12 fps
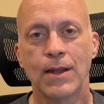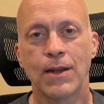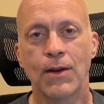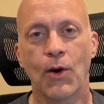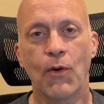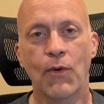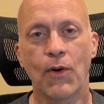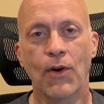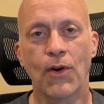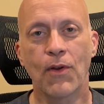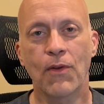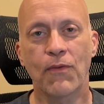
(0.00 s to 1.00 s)

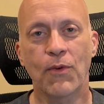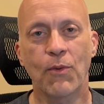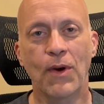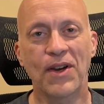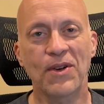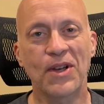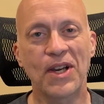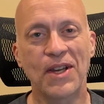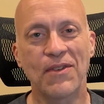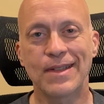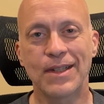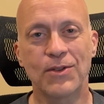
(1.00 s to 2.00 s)
Overall, for
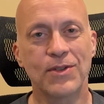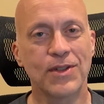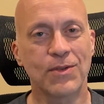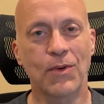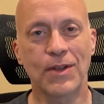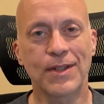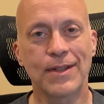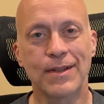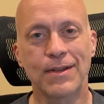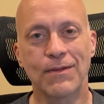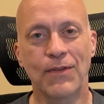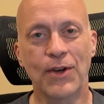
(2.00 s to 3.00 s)
wildlife, it just wasn't
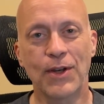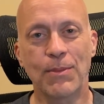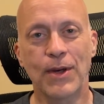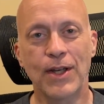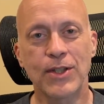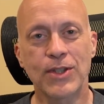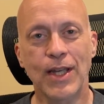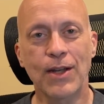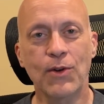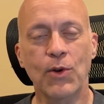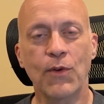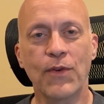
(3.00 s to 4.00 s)
very much. I
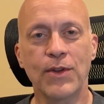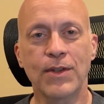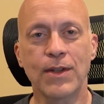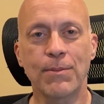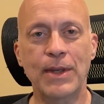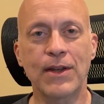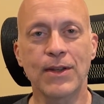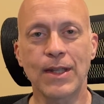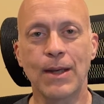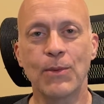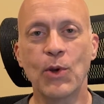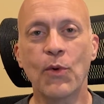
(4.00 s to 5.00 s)
don't know if it's because
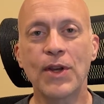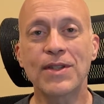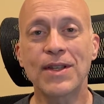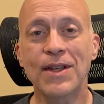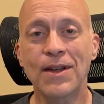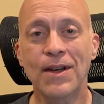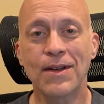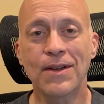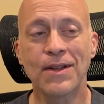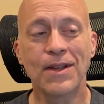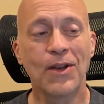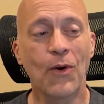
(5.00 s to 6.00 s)
I'm noisy
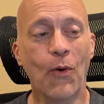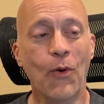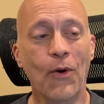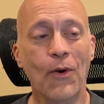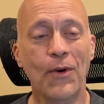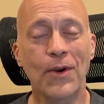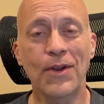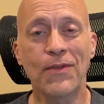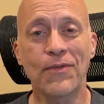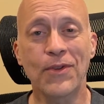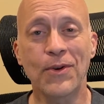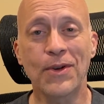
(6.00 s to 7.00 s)
or if
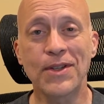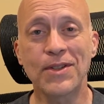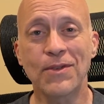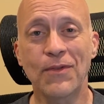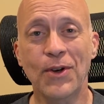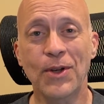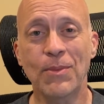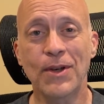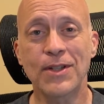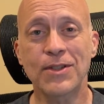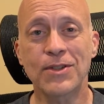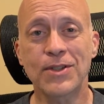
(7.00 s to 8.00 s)
there isn't very
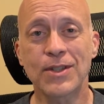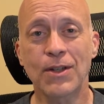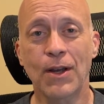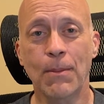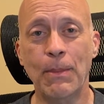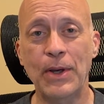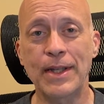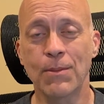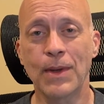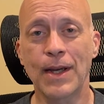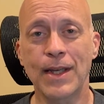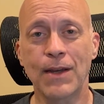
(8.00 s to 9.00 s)
much, but
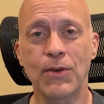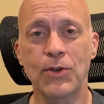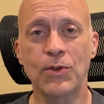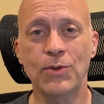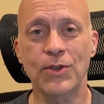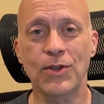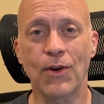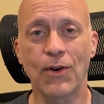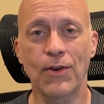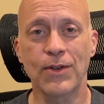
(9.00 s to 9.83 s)
I gave it 2 stars